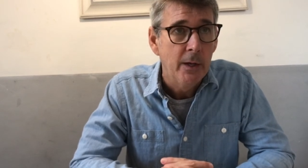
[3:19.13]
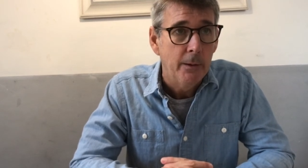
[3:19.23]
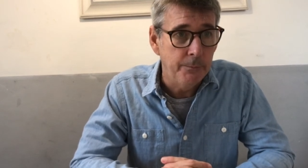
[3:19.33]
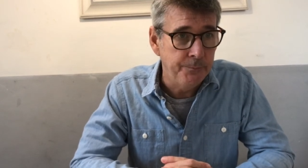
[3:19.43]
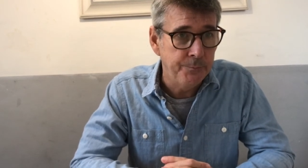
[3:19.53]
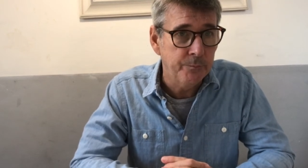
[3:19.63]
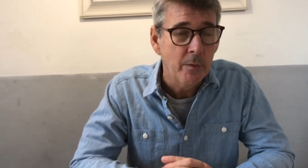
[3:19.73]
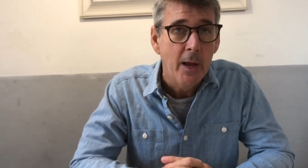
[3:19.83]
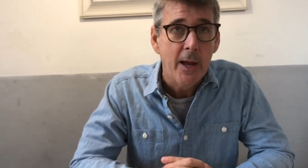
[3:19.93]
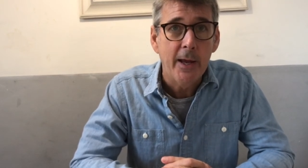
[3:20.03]

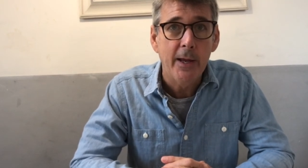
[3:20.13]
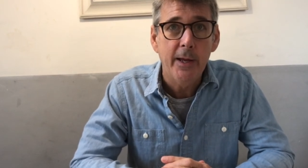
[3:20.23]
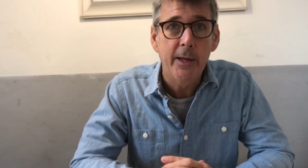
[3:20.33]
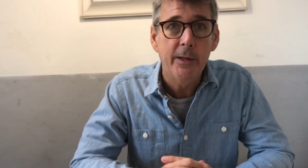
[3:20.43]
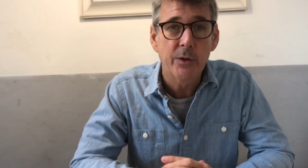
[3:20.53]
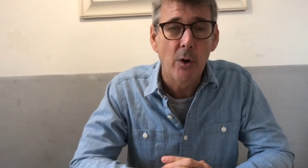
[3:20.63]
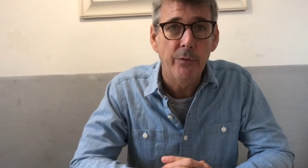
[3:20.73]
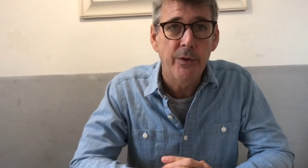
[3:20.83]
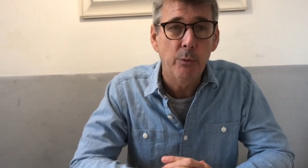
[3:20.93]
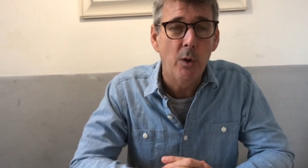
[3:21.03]
And
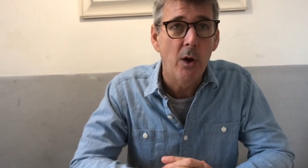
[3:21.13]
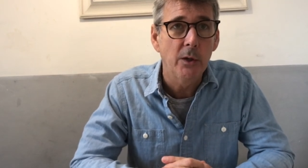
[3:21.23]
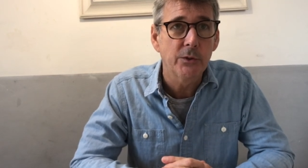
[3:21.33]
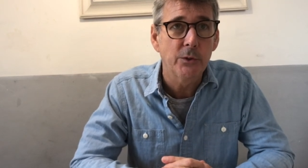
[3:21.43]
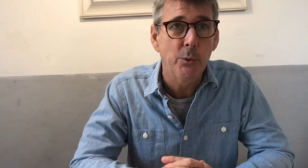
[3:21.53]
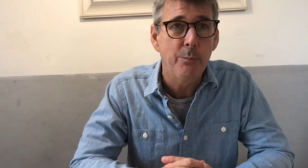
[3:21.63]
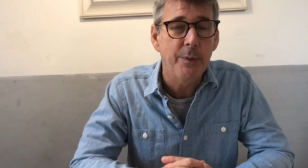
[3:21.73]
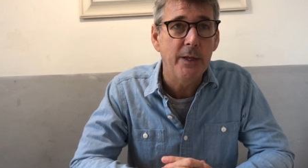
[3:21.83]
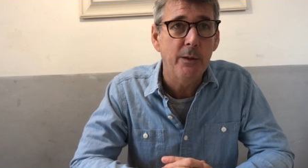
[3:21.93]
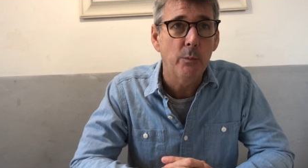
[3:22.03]
there will also
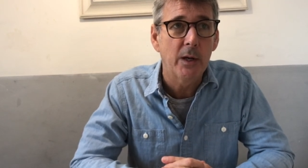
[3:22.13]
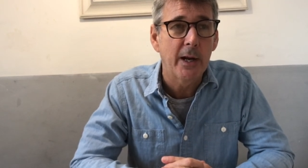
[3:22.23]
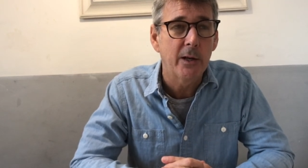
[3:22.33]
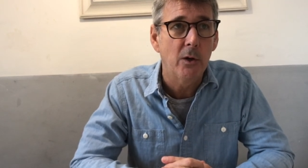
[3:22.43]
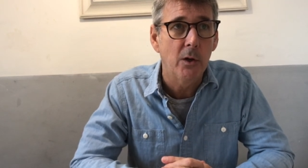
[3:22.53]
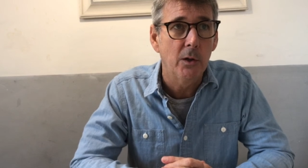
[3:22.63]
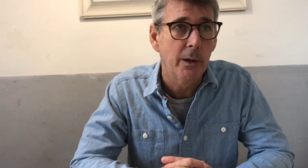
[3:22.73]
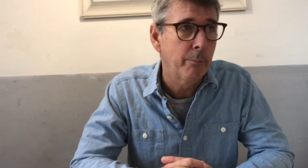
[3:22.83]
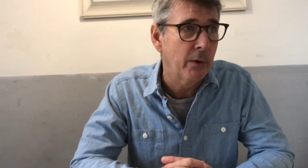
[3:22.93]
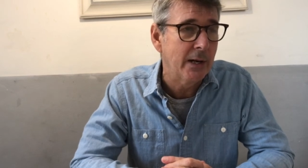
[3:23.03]
be what I call a
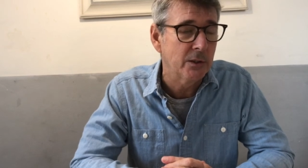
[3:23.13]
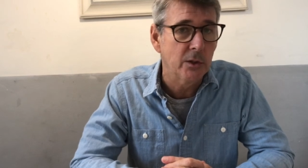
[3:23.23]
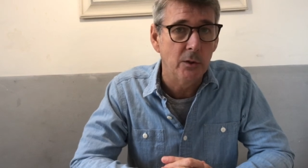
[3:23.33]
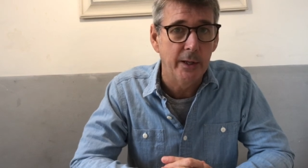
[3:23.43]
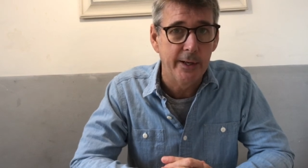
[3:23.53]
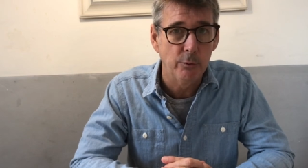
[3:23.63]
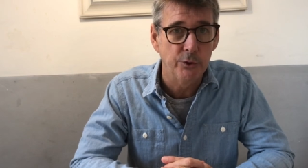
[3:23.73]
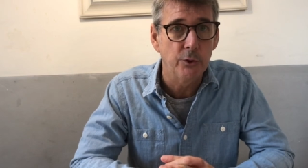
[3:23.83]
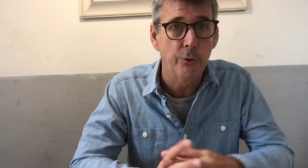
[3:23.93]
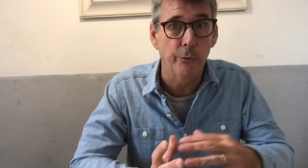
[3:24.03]
practical language
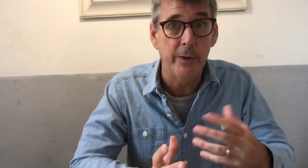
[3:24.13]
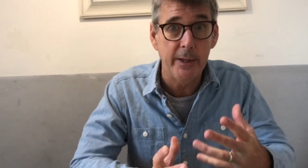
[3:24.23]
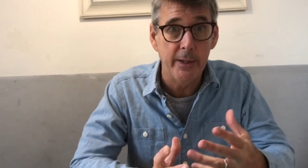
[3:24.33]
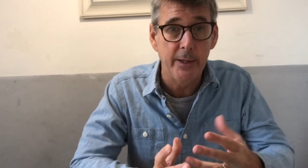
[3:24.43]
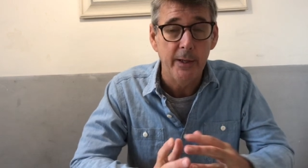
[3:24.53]
grid